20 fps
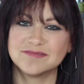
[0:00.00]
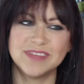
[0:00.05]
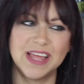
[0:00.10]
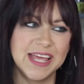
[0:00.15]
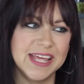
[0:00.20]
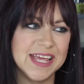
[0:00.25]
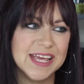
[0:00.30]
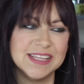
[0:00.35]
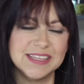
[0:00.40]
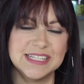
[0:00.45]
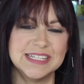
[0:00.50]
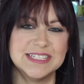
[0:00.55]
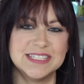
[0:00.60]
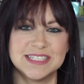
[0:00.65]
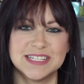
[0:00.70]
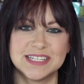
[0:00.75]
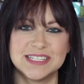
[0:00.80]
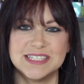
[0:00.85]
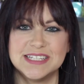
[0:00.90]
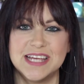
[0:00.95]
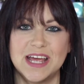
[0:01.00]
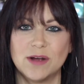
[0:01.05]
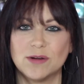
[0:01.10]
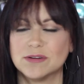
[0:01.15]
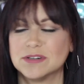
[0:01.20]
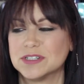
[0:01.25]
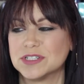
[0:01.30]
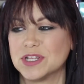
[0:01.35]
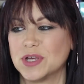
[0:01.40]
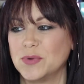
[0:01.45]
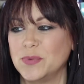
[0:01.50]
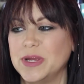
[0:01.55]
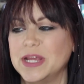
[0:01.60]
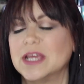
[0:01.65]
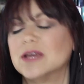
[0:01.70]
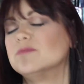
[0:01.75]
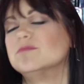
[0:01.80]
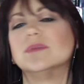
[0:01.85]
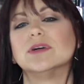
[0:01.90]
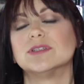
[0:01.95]
like at least 60 hours a
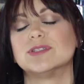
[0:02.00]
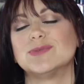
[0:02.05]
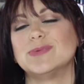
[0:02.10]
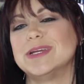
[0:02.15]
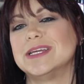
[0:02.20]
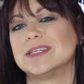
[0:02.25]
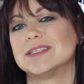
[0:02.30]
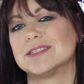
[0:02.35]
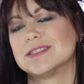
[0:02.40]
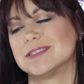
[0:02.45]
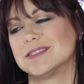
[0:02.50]
week, most weeks.